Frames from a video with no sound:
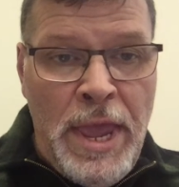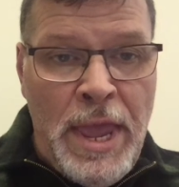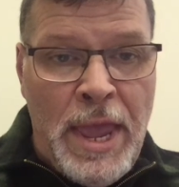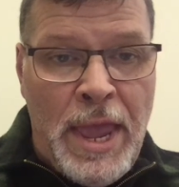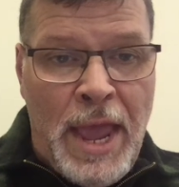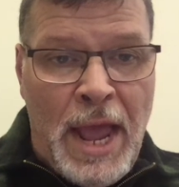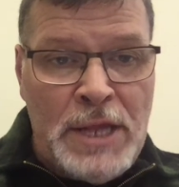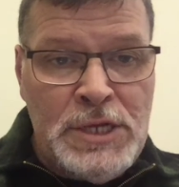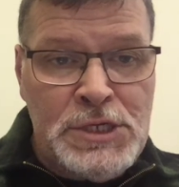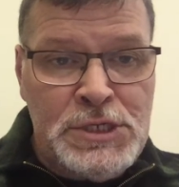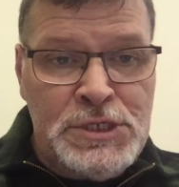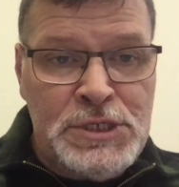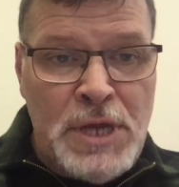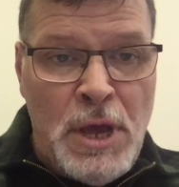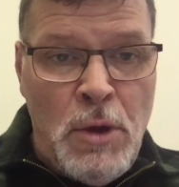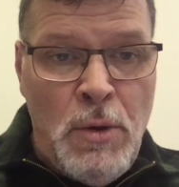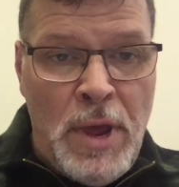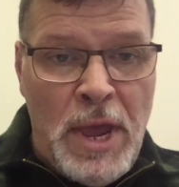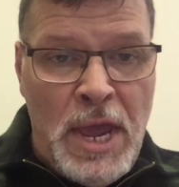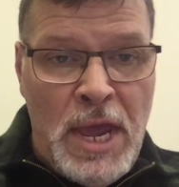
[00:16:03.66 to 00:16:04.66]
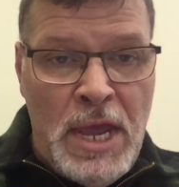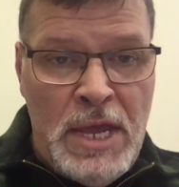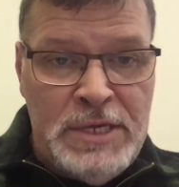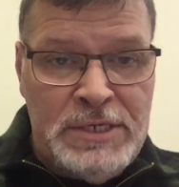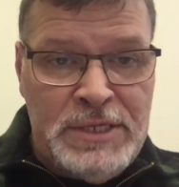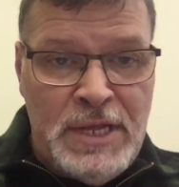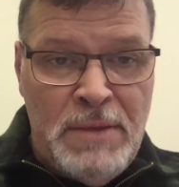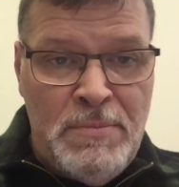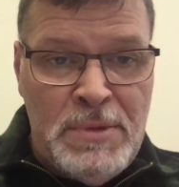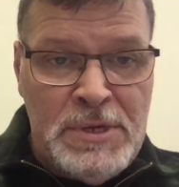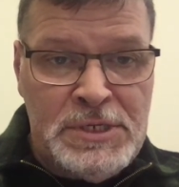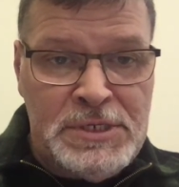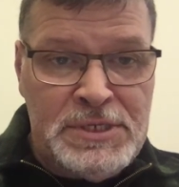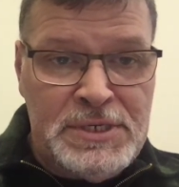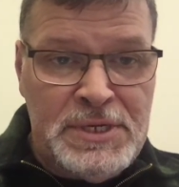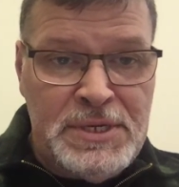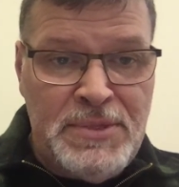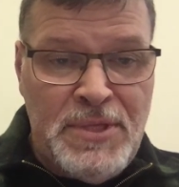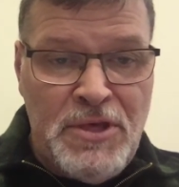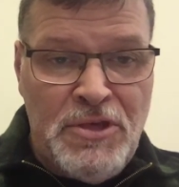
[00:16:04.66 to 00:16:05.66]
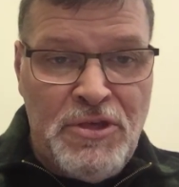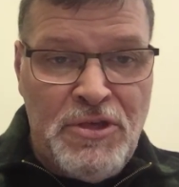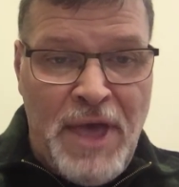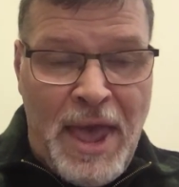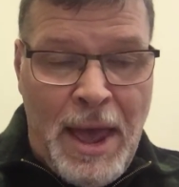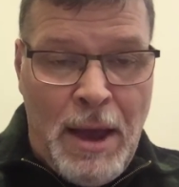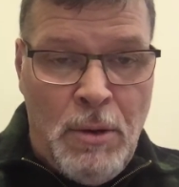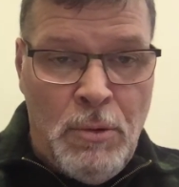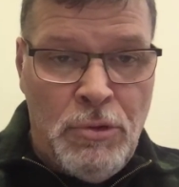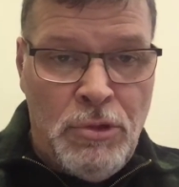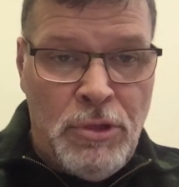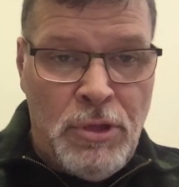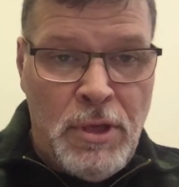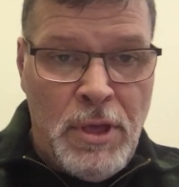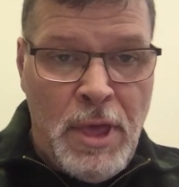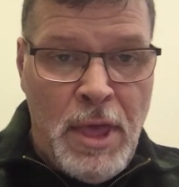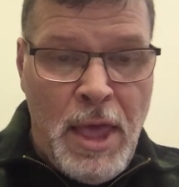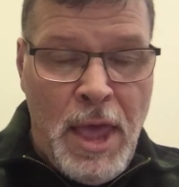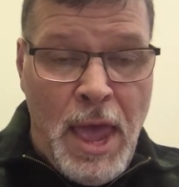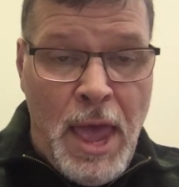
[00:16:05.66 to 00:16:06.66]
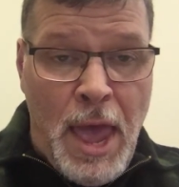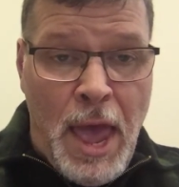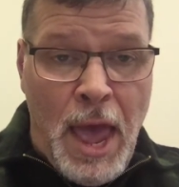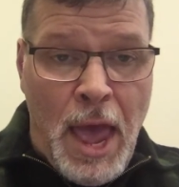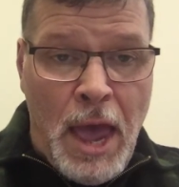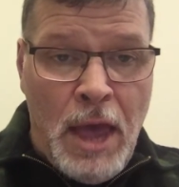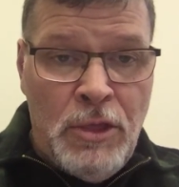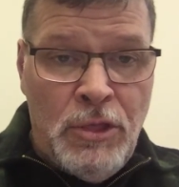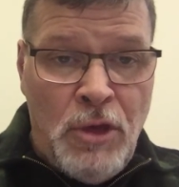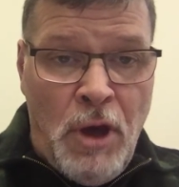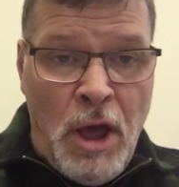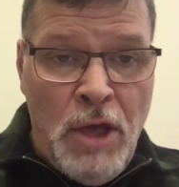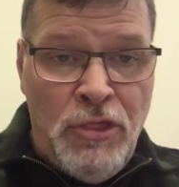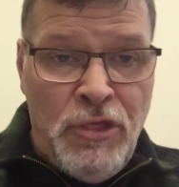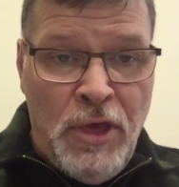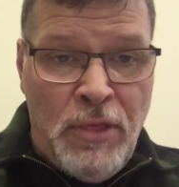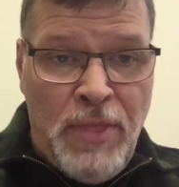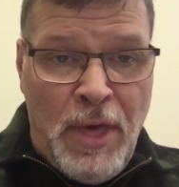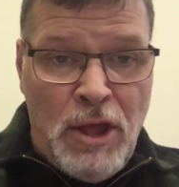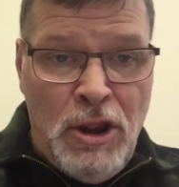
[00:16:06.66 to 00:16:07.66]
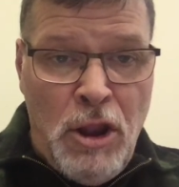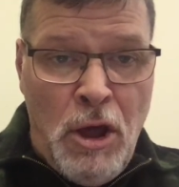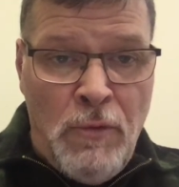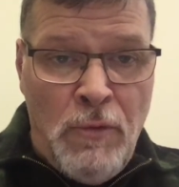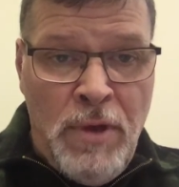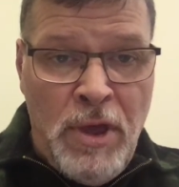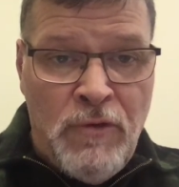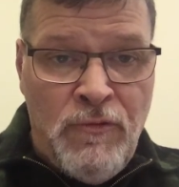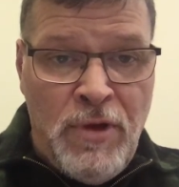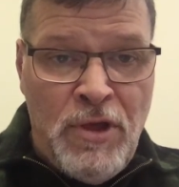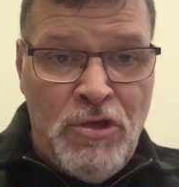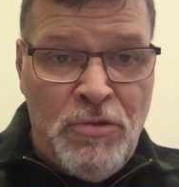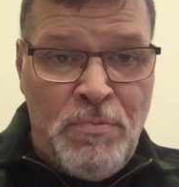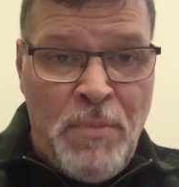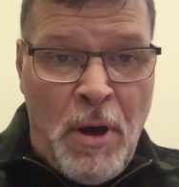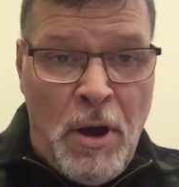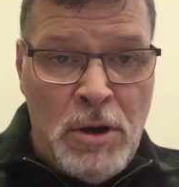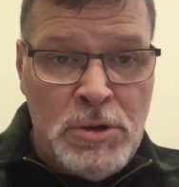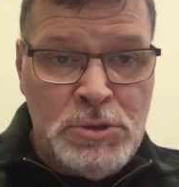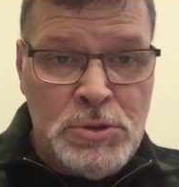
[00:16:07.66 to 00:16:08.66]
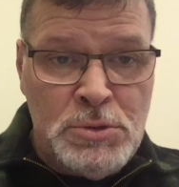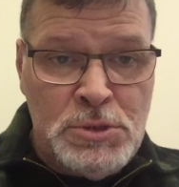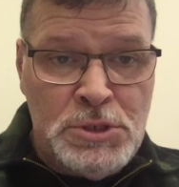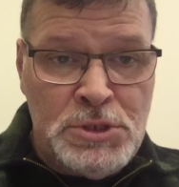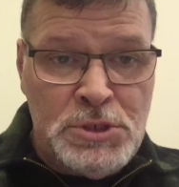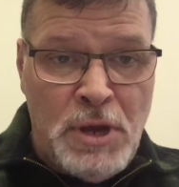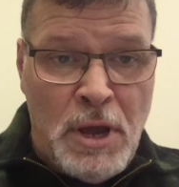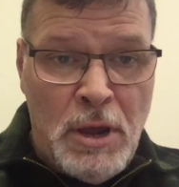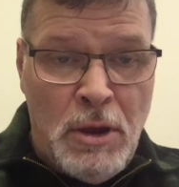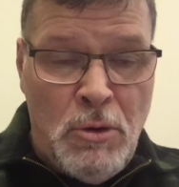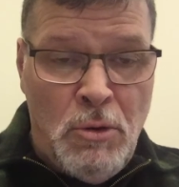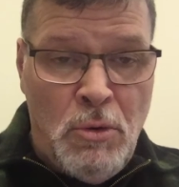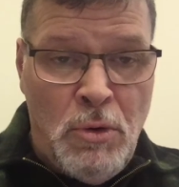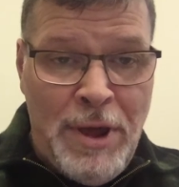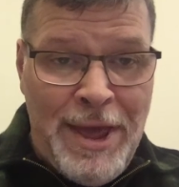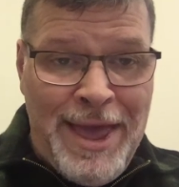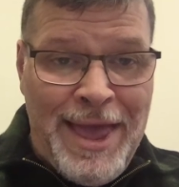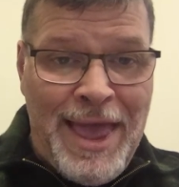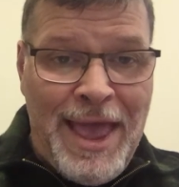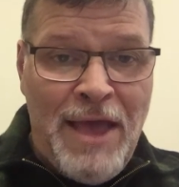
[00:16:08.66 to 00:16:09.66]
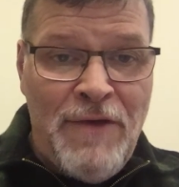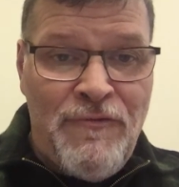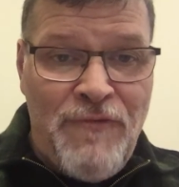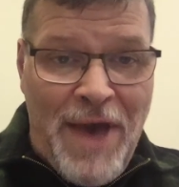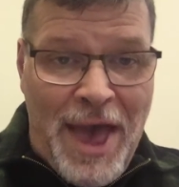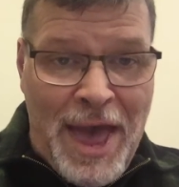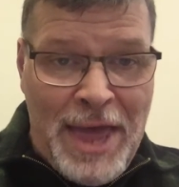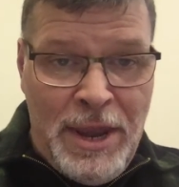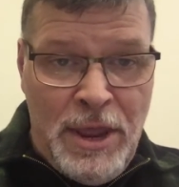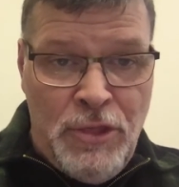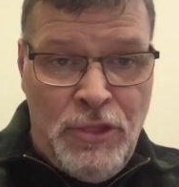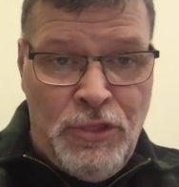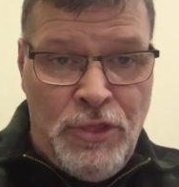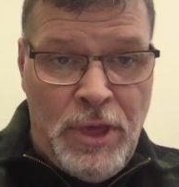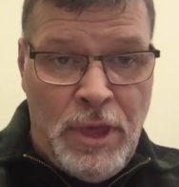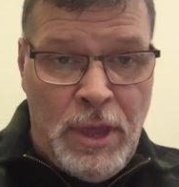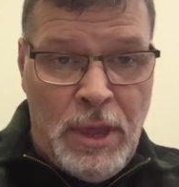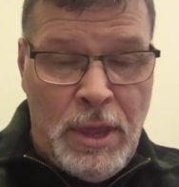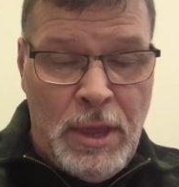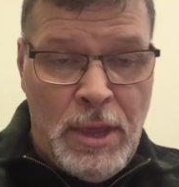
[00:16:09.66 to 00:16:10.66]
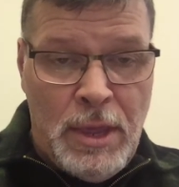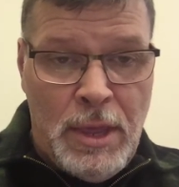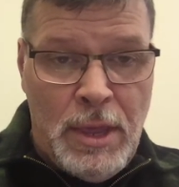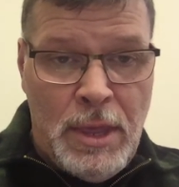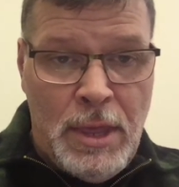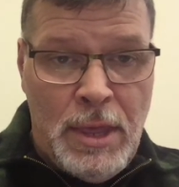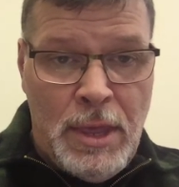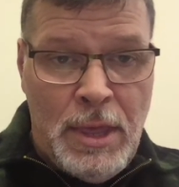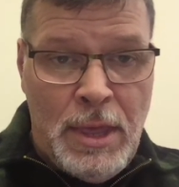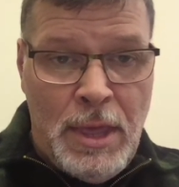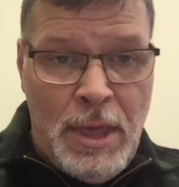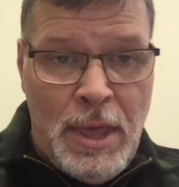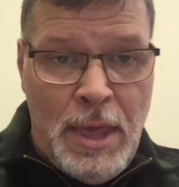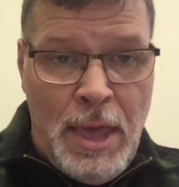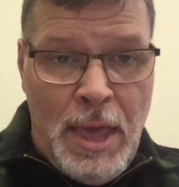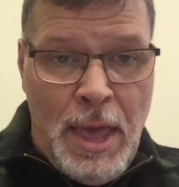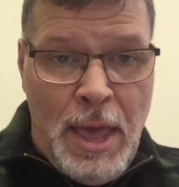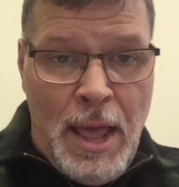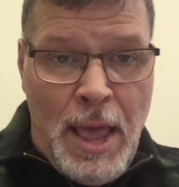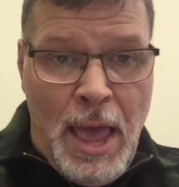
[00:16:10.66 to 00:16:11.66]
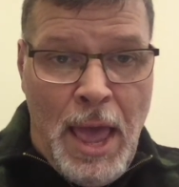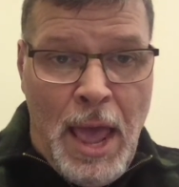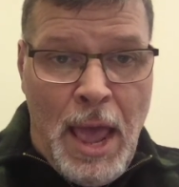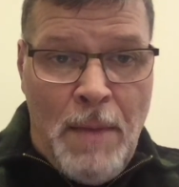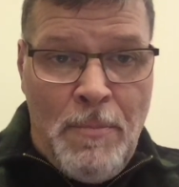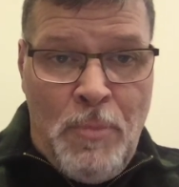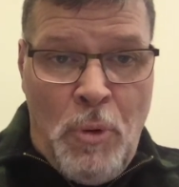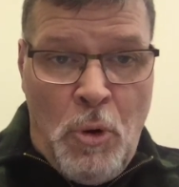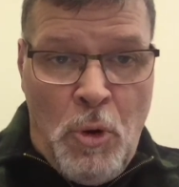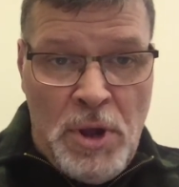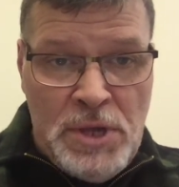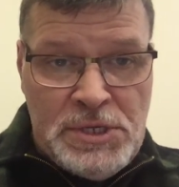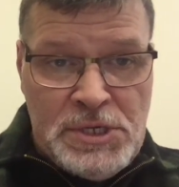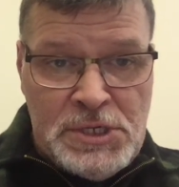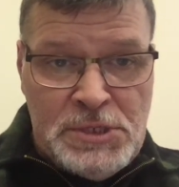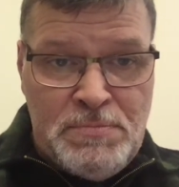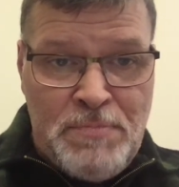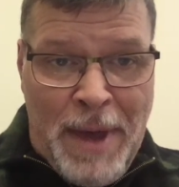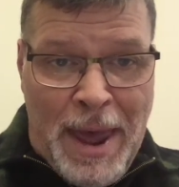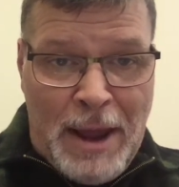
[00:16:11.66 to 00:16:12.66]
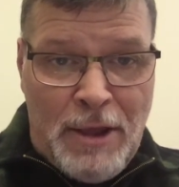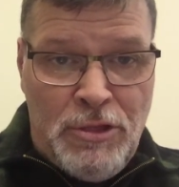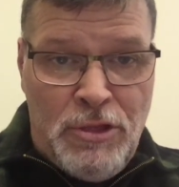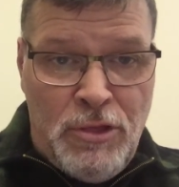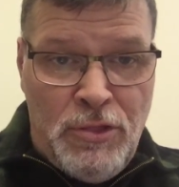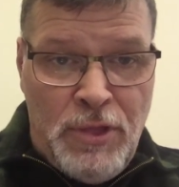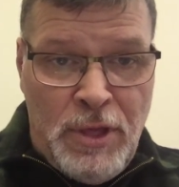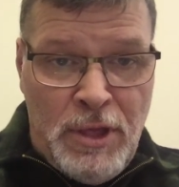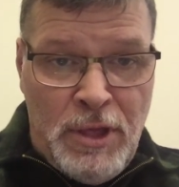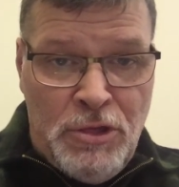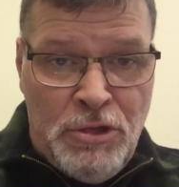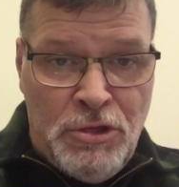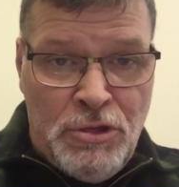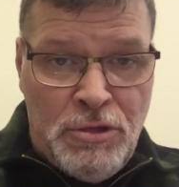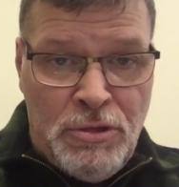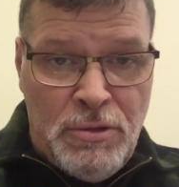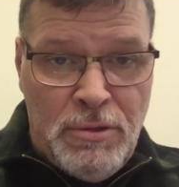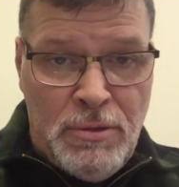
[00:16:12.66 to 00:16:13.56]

can so easily miss this out, and I think that Laurie Green's Pastoral Cycle, if anything, it points us back to this.